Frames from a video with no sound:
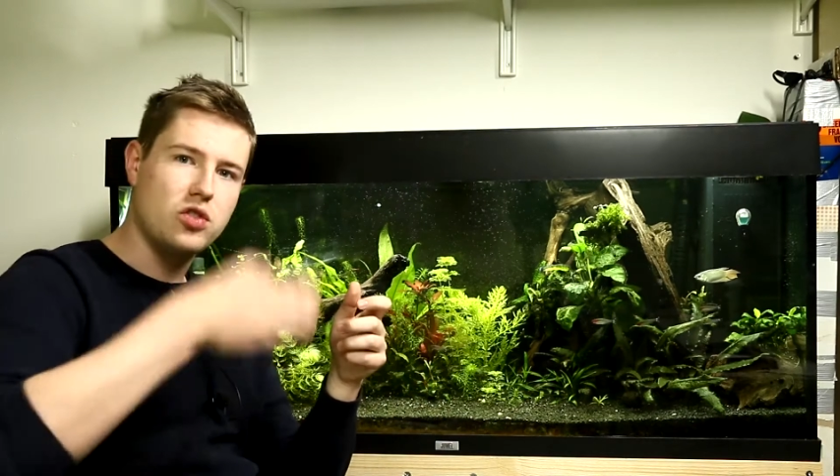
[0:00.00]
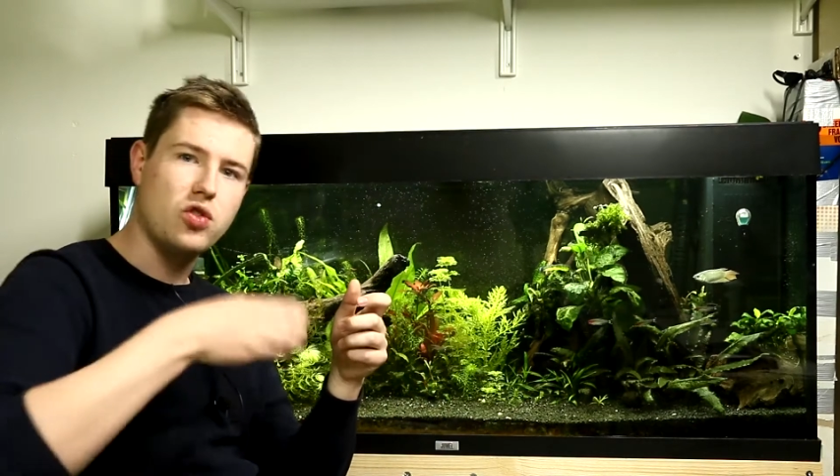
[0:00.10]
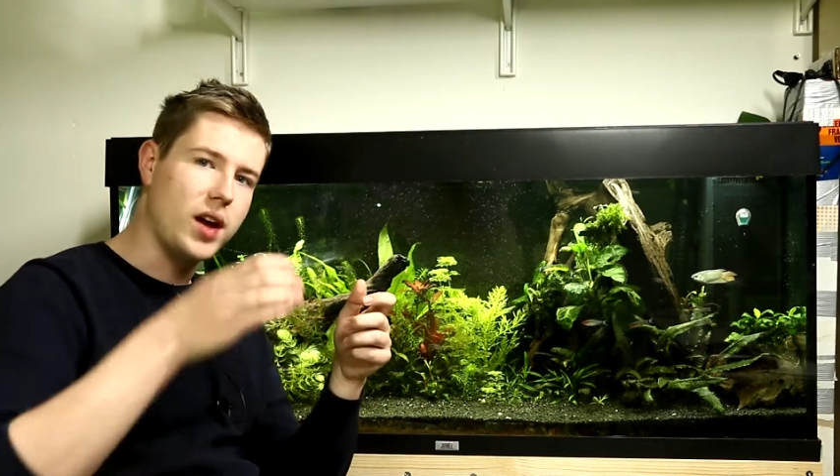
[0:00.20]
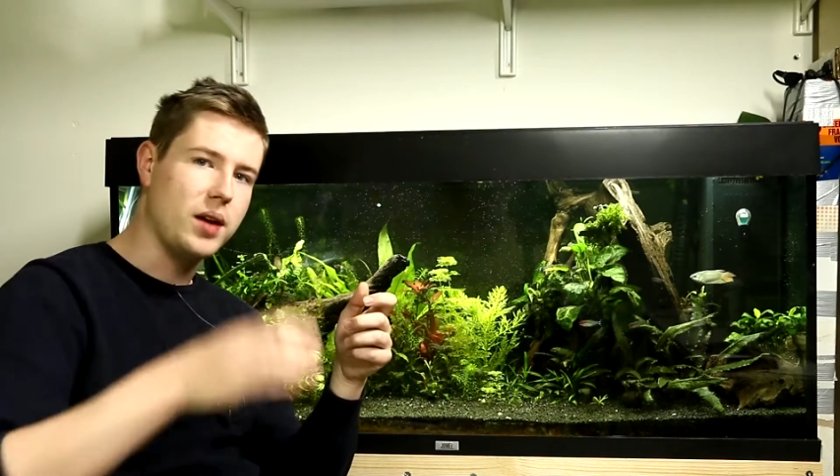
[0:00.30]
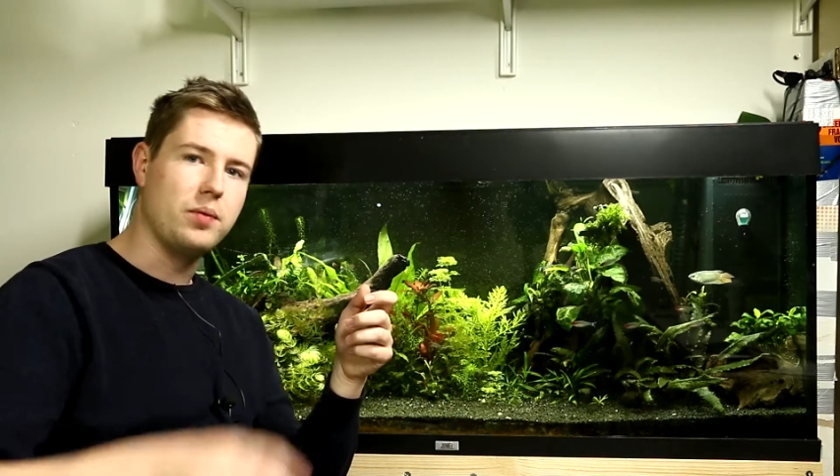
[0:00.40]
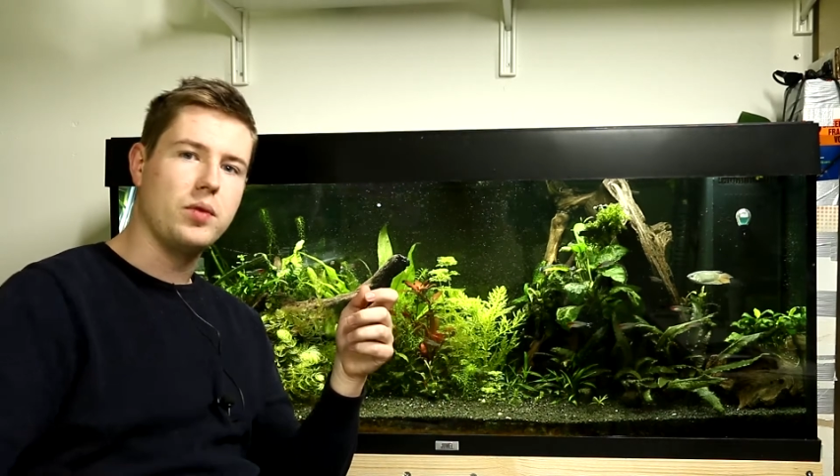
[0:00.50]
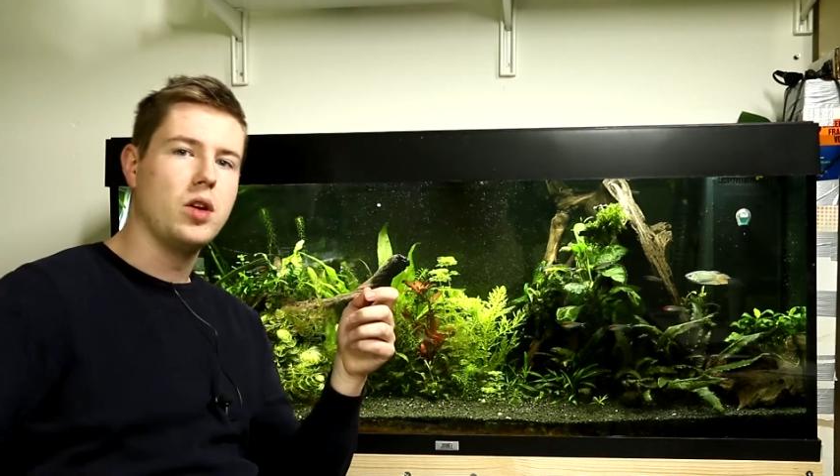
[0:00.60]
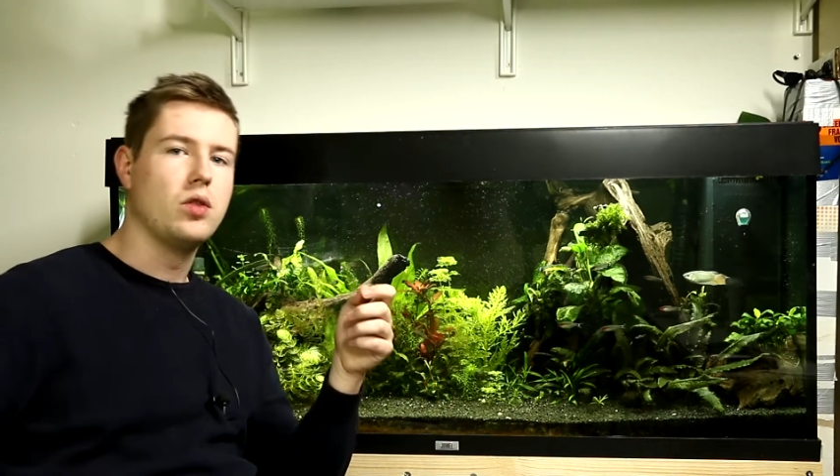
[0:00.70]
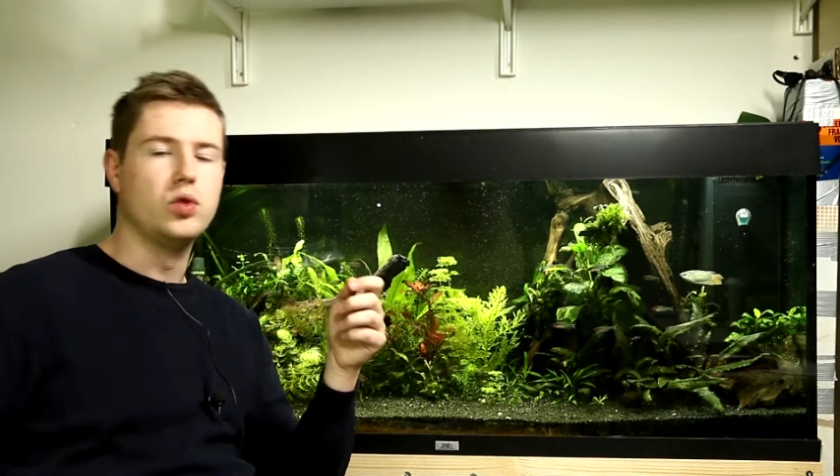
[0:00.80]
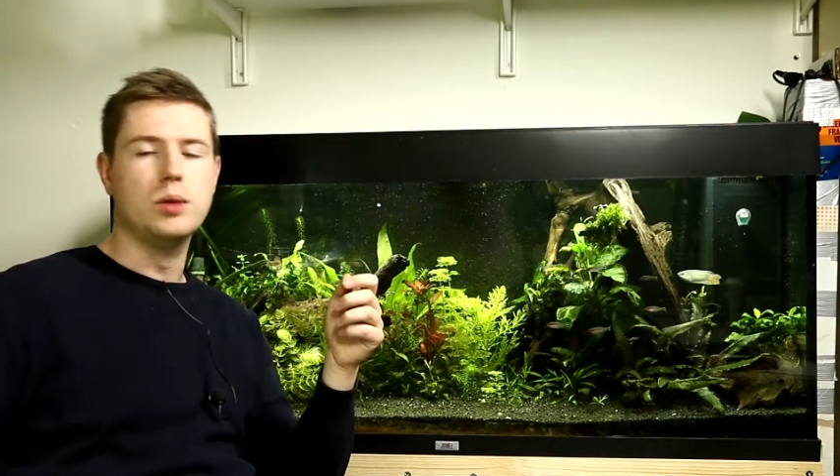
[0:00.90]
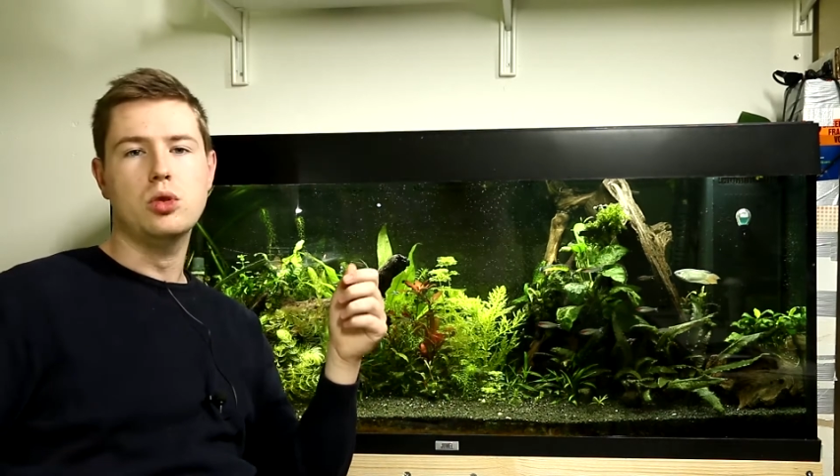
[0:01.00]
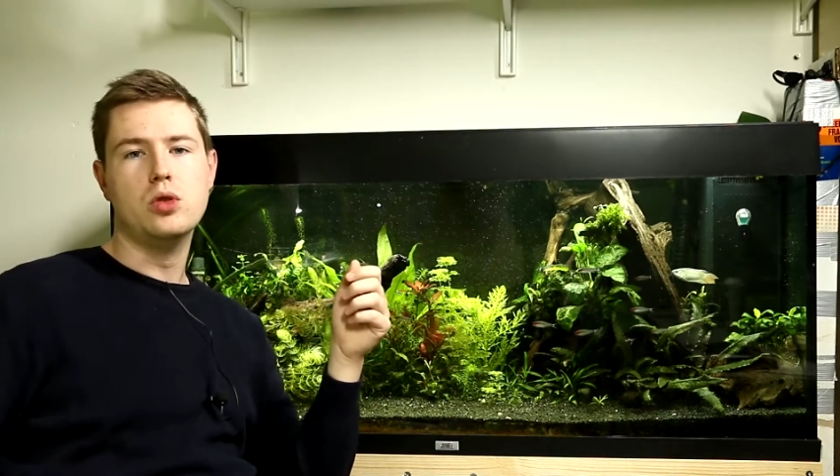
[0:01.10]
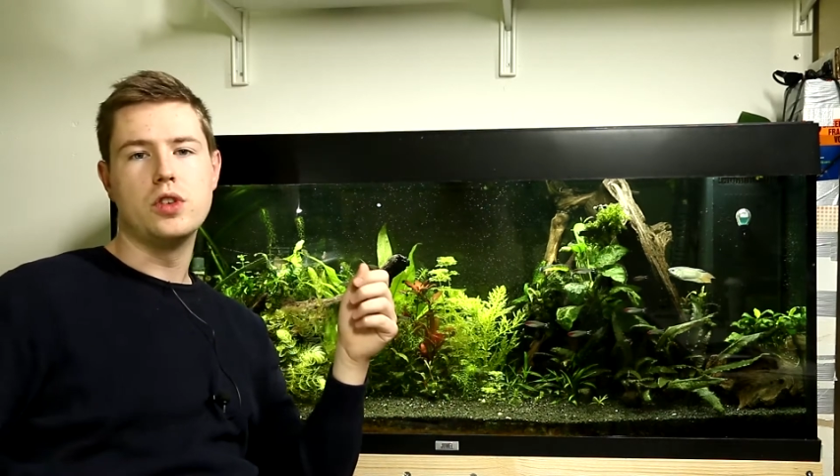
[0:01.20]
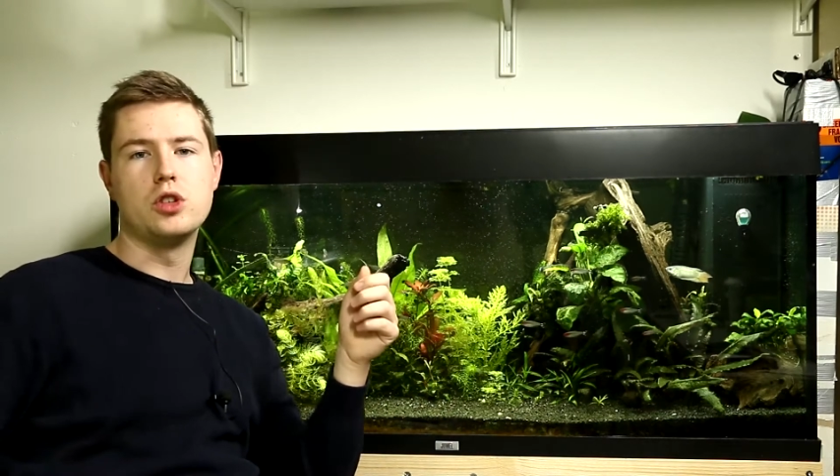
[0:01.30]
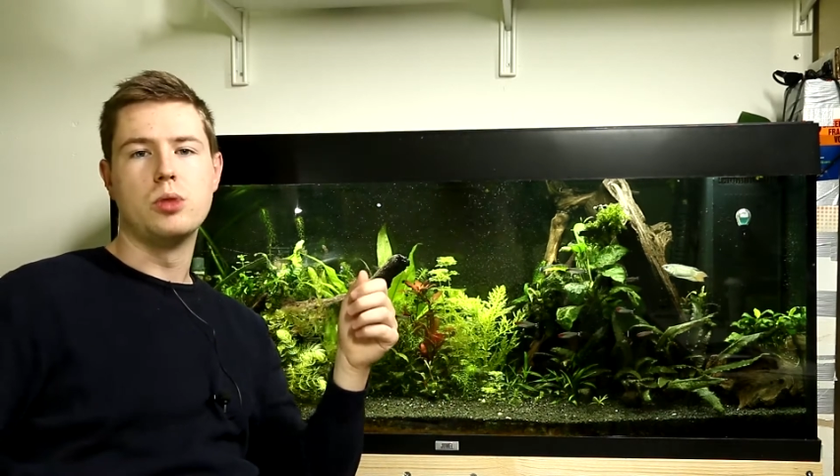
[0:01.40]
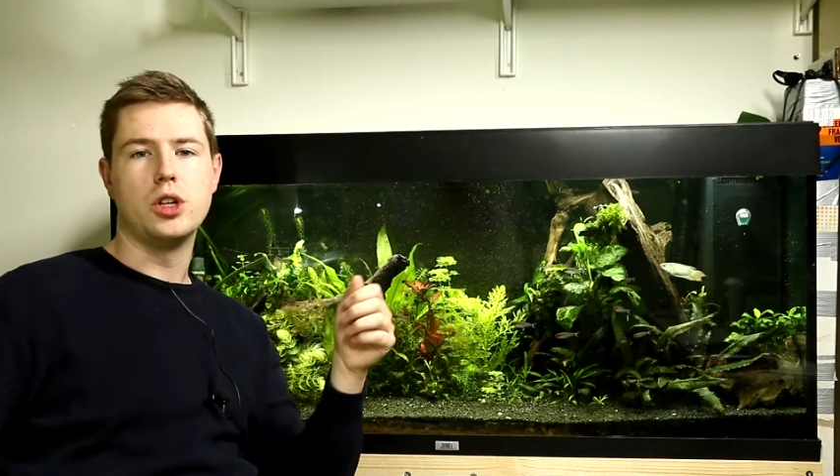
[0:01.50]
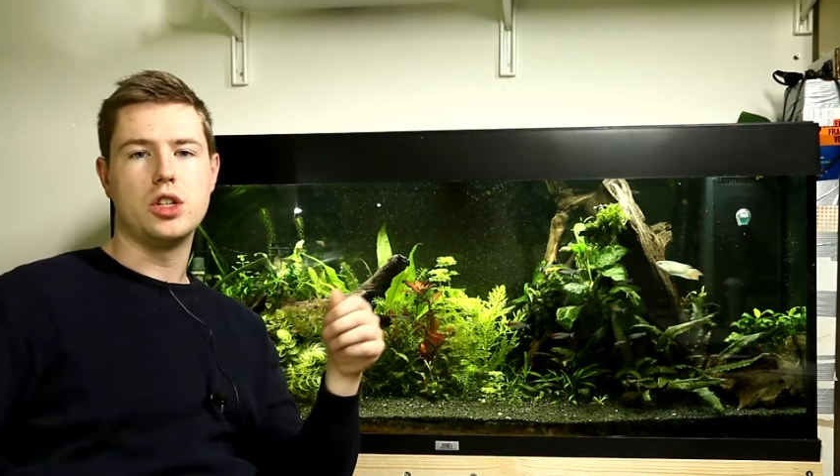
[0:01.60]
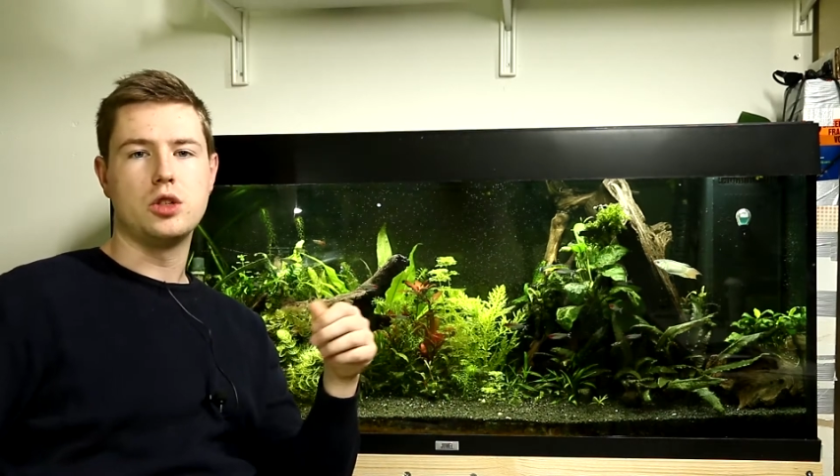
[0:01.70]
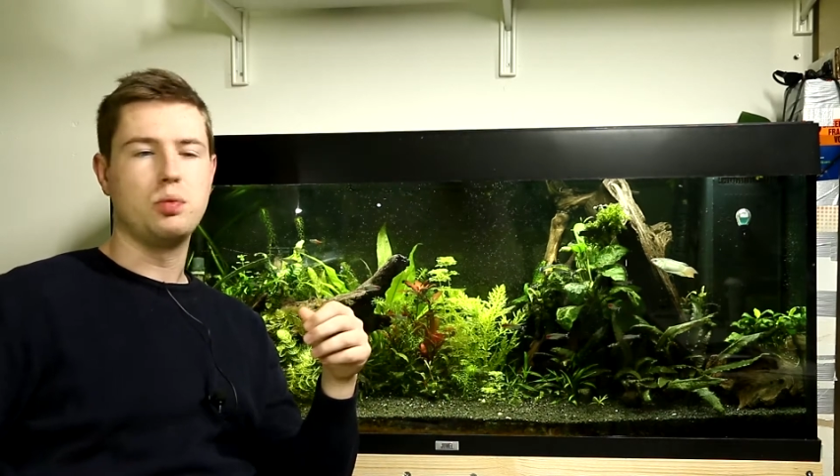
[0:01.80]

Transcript: try and remove as much as